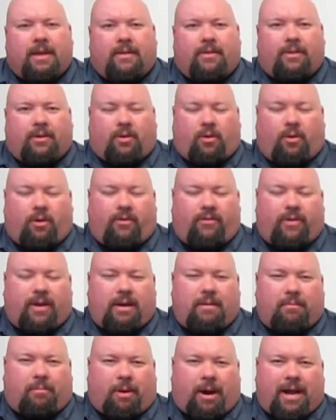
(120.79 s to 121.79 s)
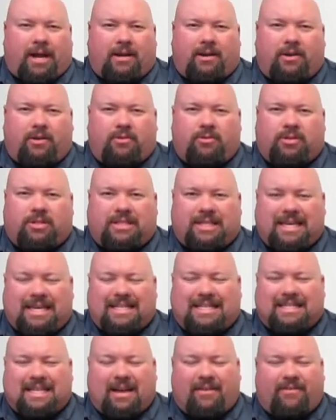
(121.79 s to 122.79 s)
The Corvette brand new
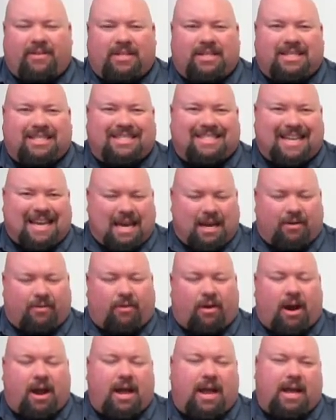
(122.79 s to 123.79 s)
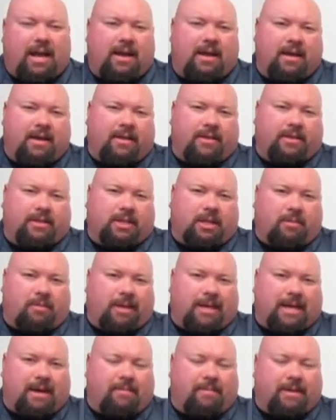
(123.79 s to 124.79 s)
C7 Stingray is going to
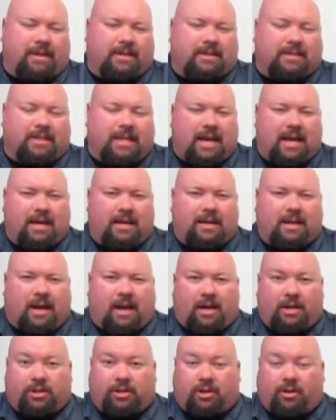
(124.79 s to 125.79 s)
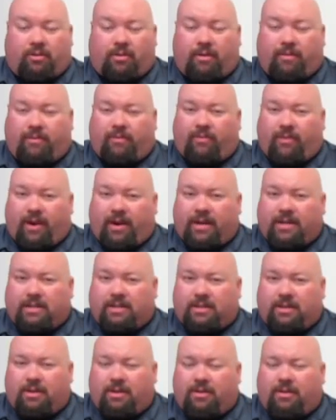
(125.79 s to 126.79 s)
be coming to showrooms very
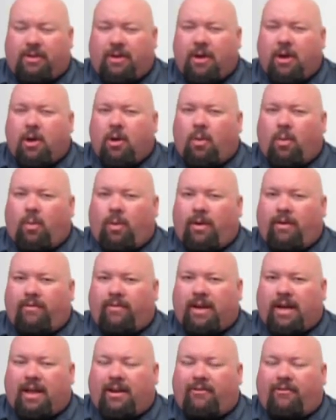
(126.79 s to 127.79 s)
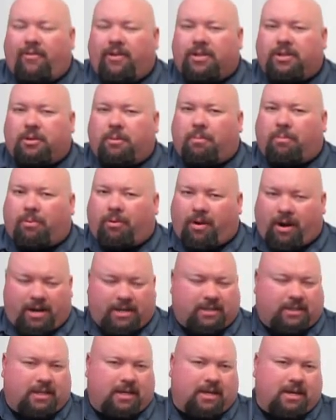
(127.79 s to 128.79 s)
soon. We've got official
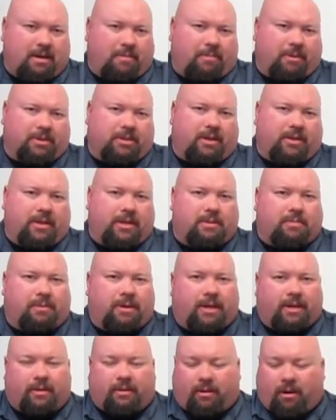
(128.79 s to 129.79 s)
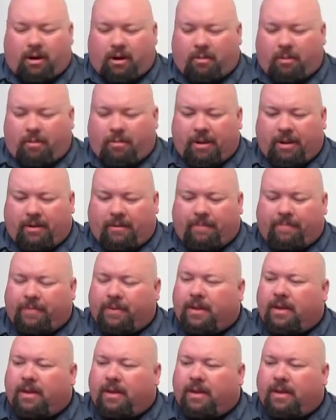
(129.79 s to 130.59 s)
pricing numbers on this particular automobile.